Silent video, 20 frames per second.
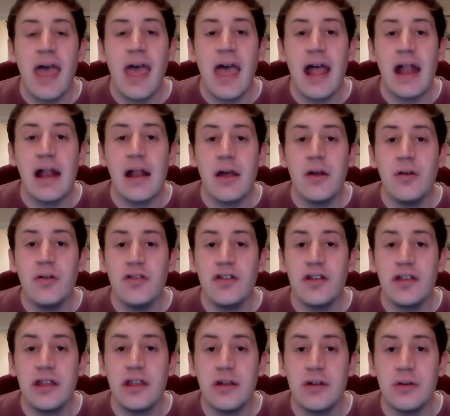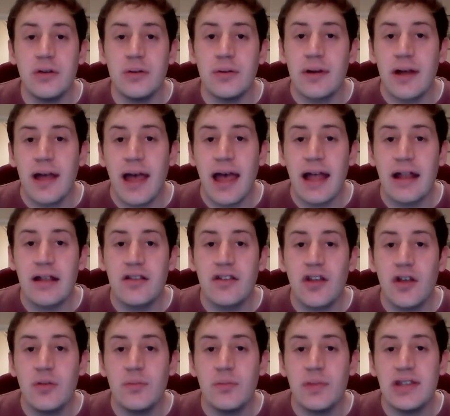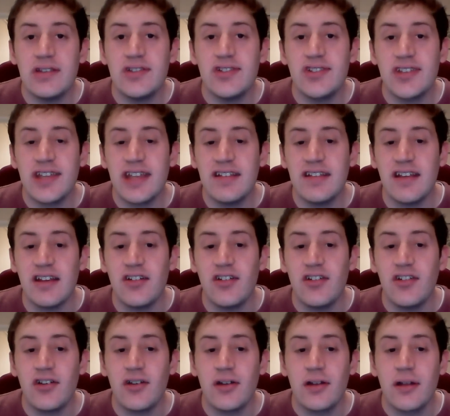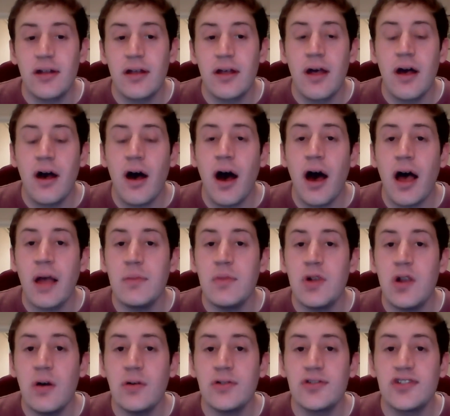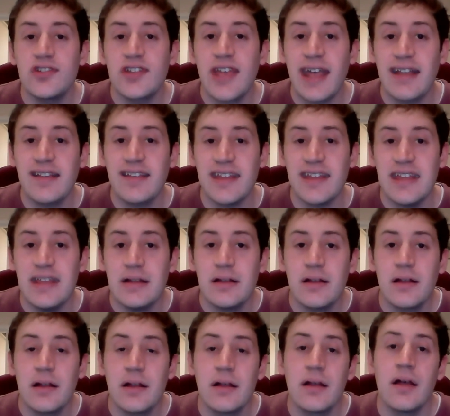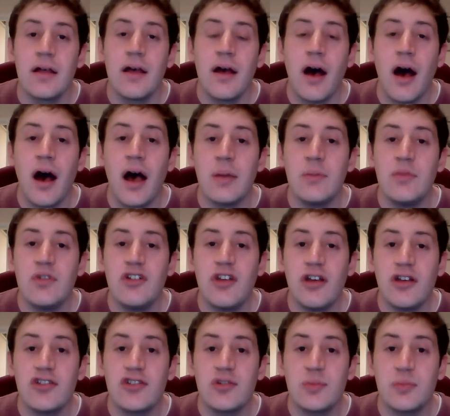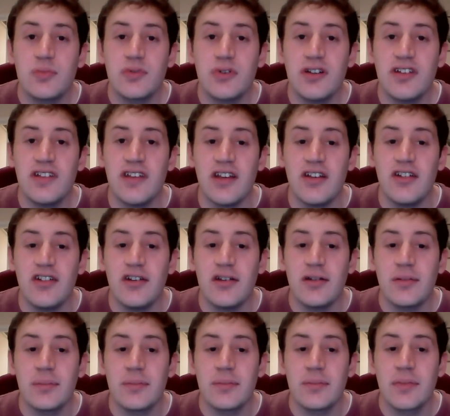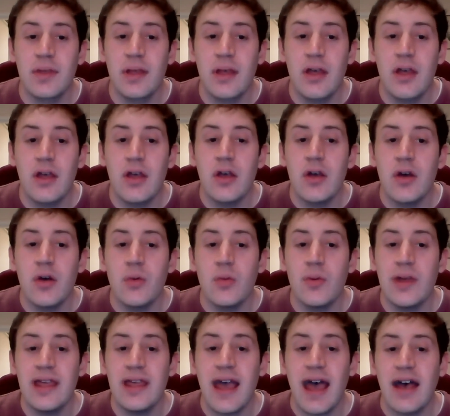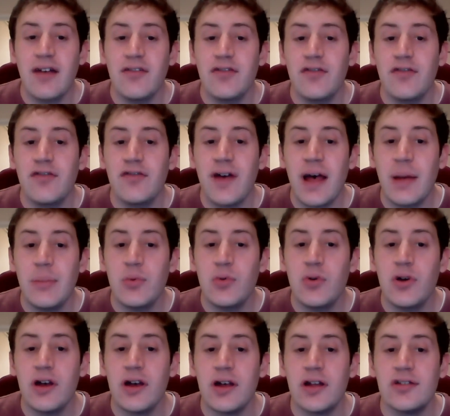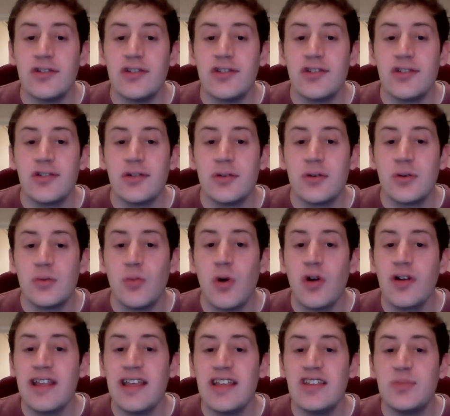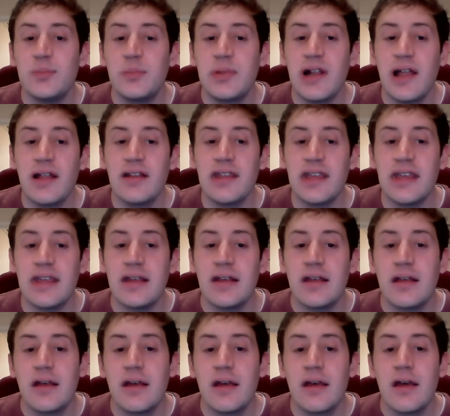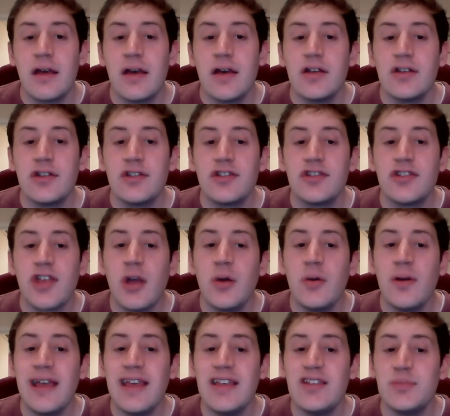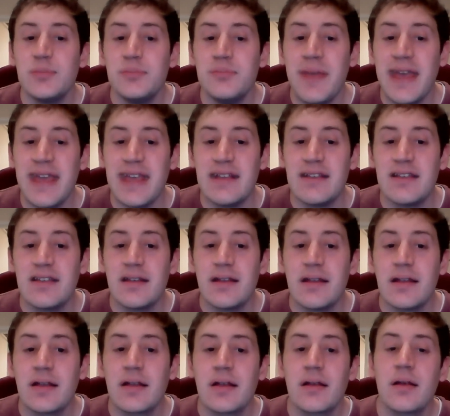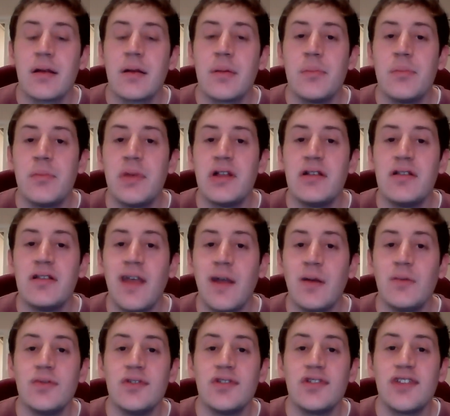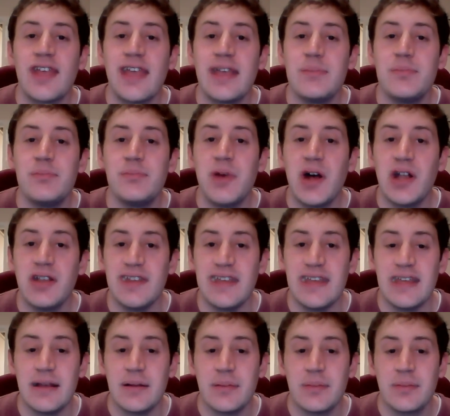Hello to you, and don't be skittish. I'm not scatty, I'm just British. We have fab words, one is bloody, so is mate, but don't say buddy.